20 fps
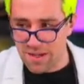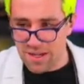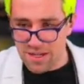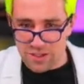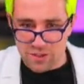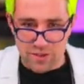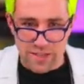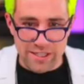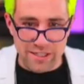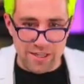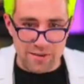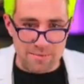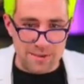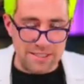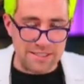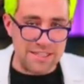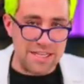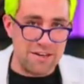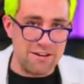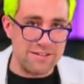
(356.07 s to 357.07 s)
So Elon
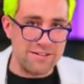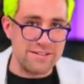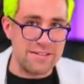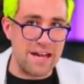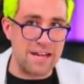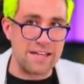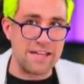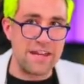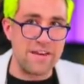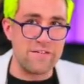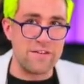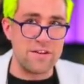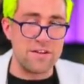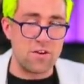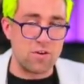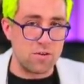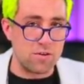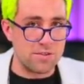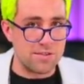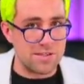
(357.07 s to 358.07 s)
Musk here is not giving
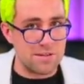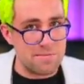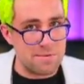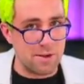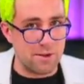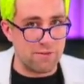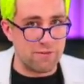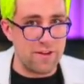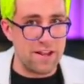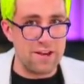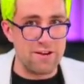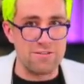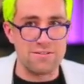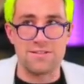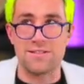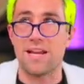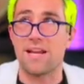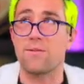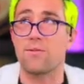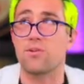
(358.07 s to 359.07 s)
Hertz the middle finger, is
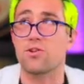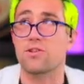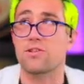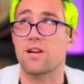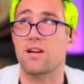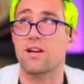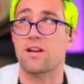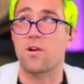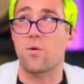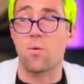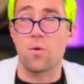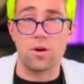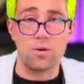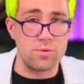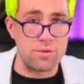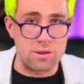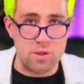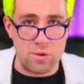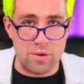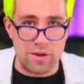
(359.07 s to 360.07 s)
saying we're just not going to work
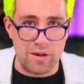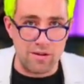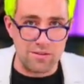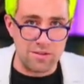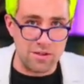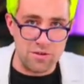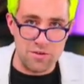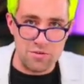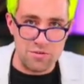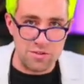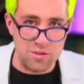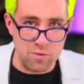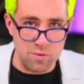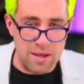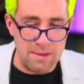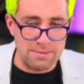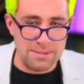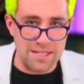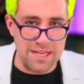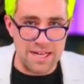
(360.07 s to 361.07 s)
with you at all. Go use the
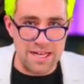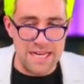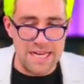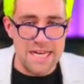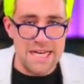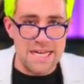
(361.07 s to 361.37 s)
website.